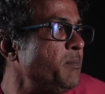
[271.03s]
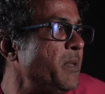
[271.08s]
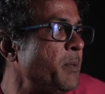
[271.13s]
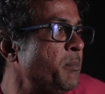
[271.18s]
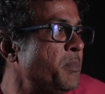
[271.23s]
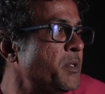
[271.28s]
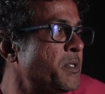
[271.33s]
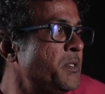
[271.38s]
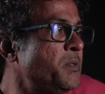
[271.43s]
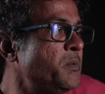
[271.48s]

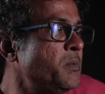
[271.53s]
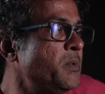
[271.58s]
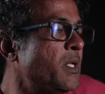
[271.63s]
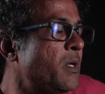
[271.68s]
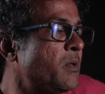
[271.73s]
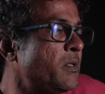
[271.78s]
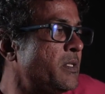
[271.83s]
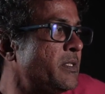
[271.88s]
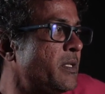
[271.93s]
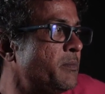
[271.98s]
papers
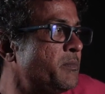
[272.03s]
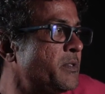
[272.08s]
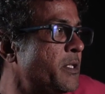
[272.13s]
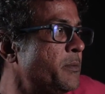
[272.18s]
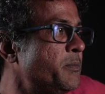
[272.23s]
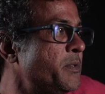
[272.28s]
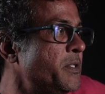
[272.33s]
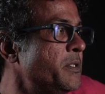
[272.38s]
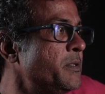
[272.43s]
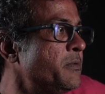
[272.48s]
without a
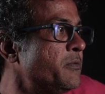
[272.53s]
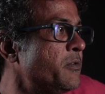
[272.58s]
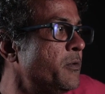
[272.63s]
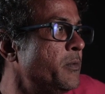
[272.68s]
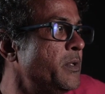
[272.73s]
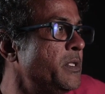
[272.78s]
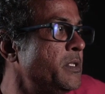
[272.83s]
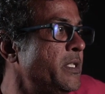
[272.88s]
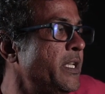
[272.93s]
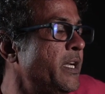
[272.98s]
subscription for which